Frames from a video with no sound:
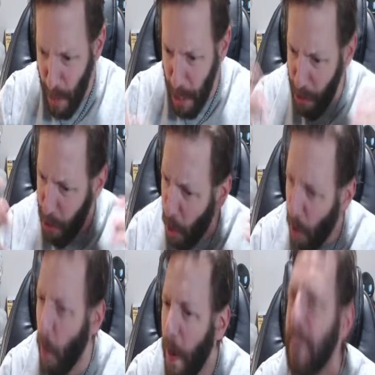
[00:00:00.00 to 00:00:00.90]
is going
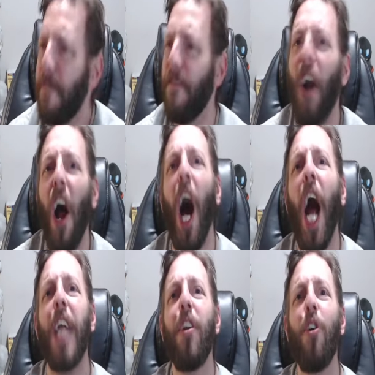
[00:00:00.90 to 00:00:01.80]
to wait for
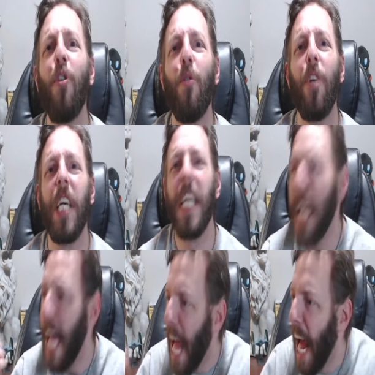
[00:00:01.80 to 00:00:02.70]
high noon,
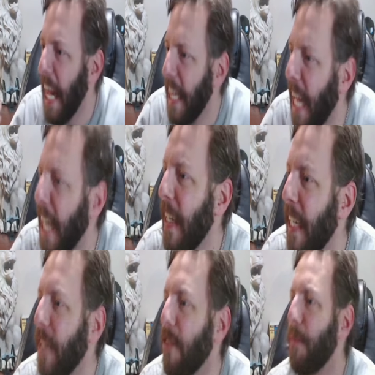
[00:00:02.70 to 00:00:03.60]
and then
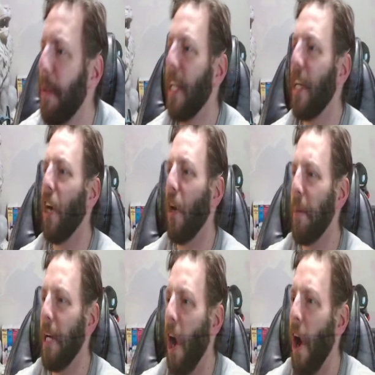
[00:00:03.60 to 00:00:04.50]
he is going to
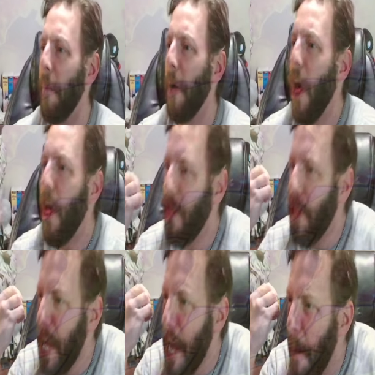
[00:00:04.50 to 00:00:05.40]
become
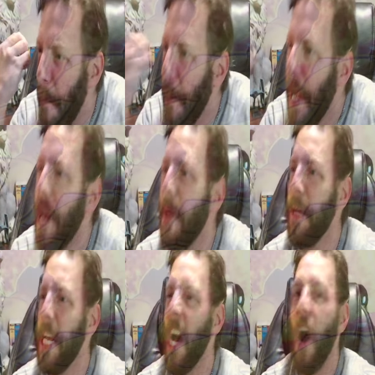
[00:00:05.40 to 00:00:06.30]
the
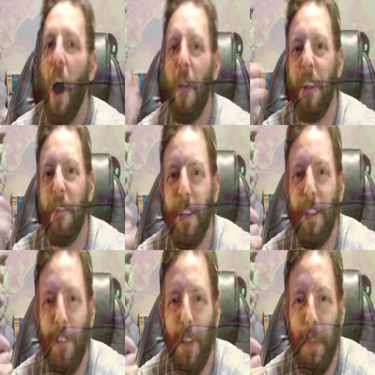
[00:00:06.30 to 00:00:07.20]
epitome of
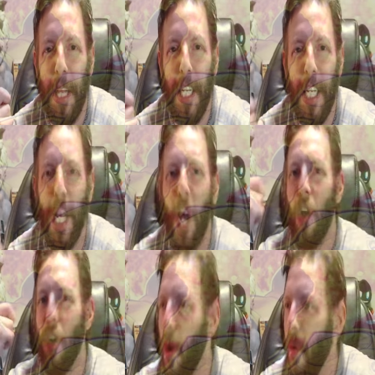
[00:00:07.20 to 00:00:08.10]
invincibility,
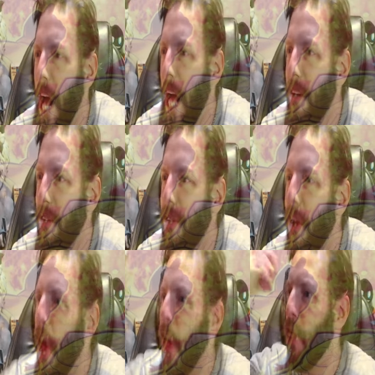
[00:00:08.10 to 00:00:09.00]
known as
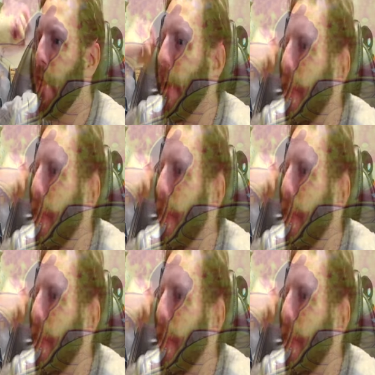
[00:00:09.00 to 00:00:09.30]
the